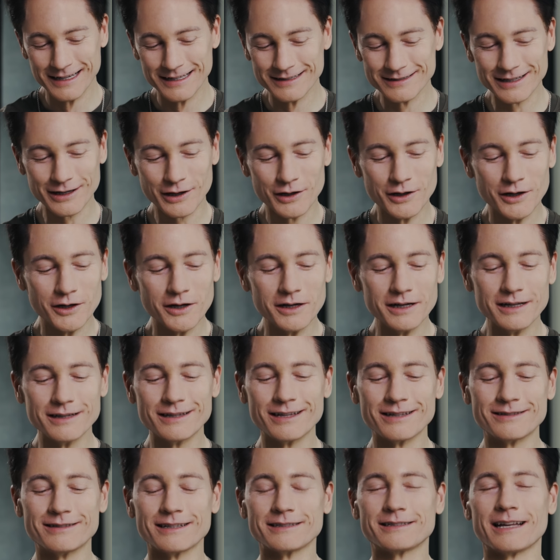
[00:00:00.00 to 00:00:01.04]
like, is
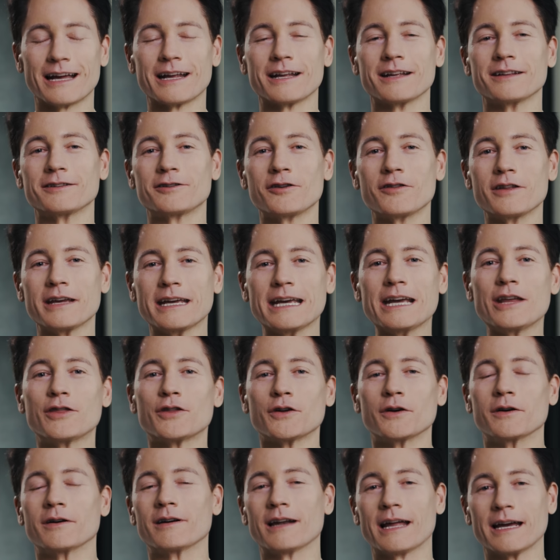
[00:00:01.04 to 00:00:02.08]
this like to the
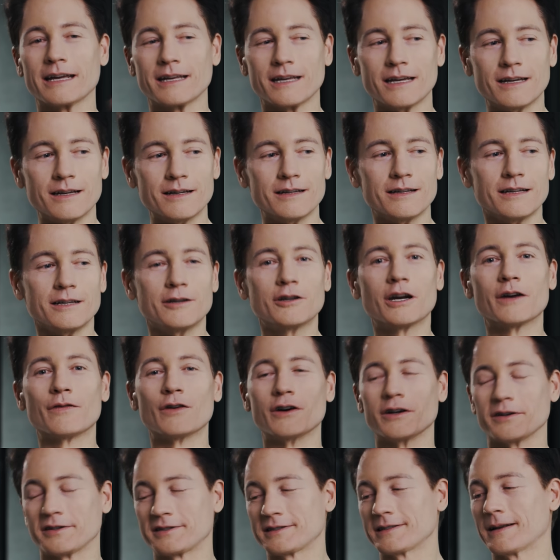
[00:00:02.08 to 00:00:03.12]
ether, like
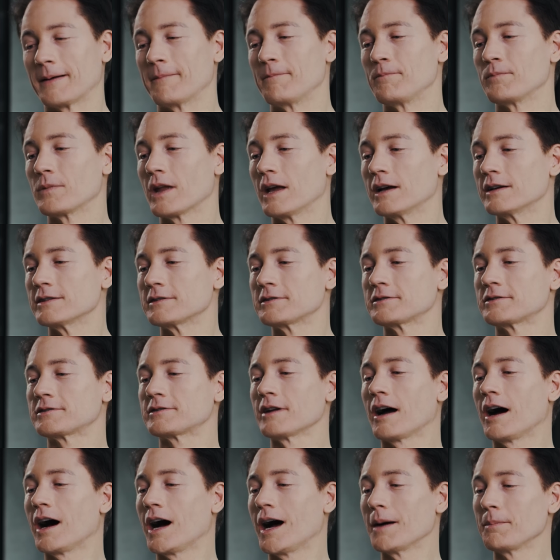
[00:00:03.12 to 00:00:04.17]
universe?
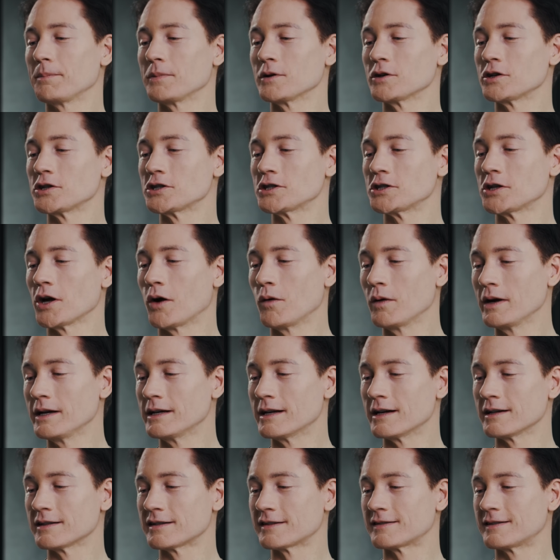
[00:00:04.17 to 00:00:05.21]
Stop
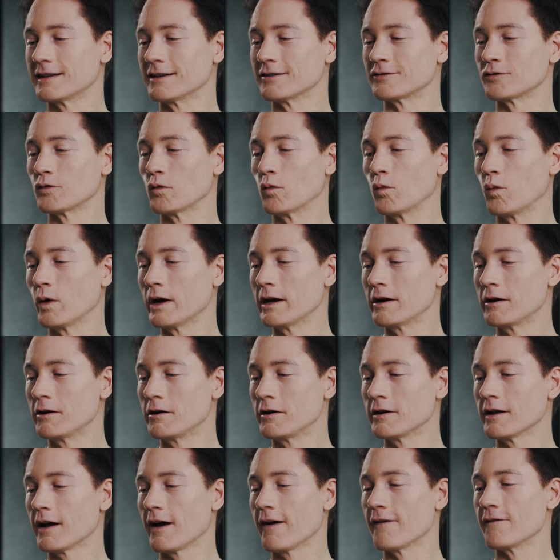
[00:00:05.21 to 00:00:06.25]
showing us this
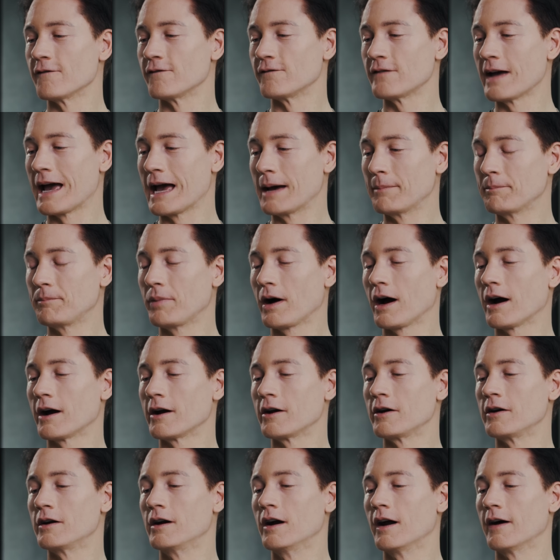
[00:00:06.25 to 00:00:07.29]
weird
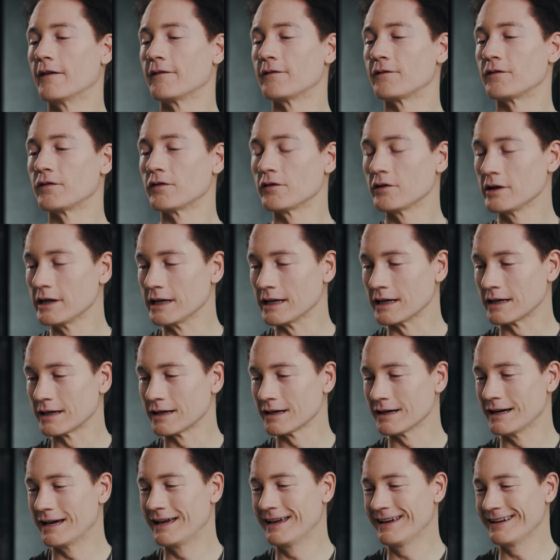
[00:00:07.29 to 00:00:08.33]
vampire freak.
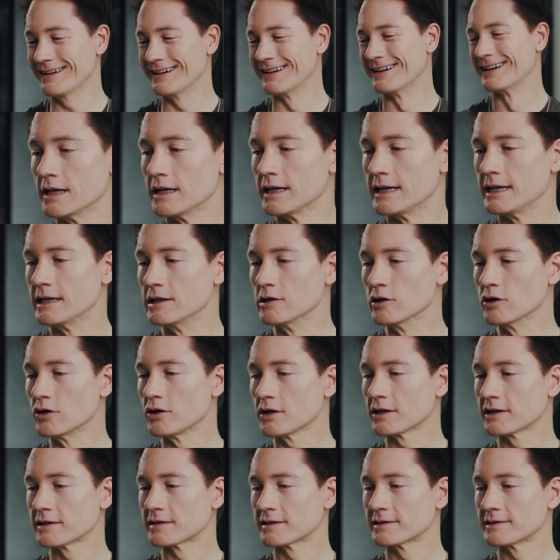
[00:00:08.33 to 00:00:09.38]
He
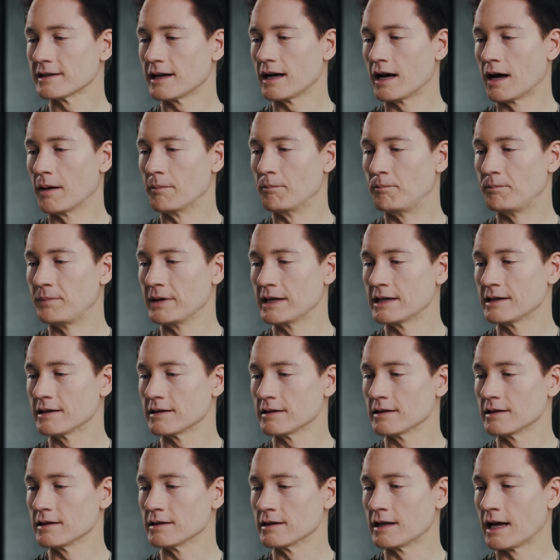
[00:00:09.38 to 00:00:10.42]
looks a
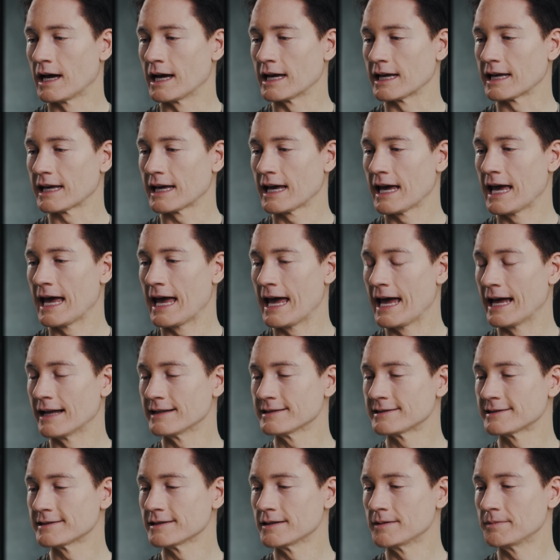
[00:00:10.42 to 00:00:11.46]
bit like
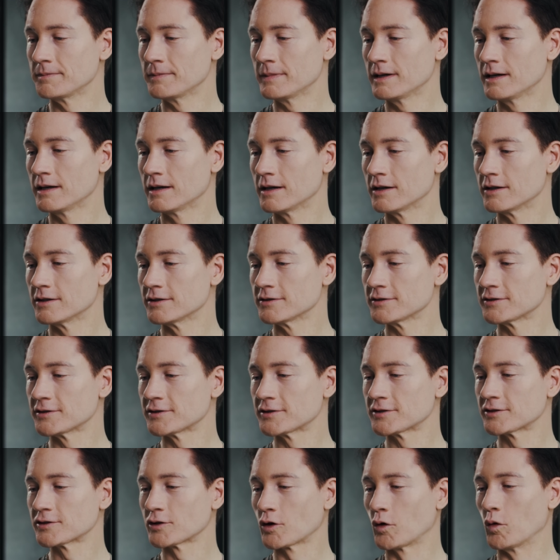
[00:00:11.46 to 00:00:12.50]
handsome
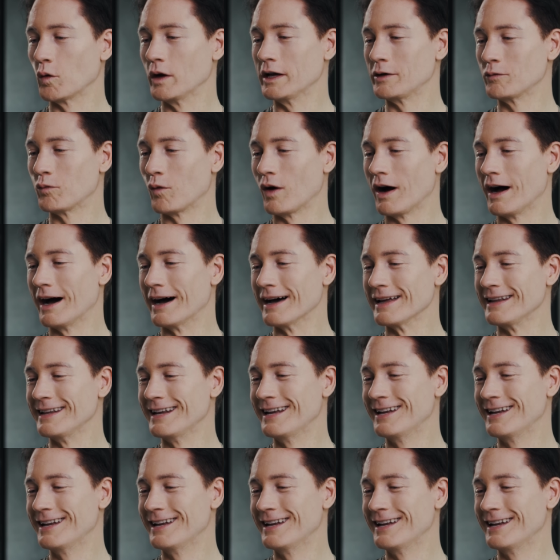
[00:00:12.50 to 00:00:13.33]
Squidward.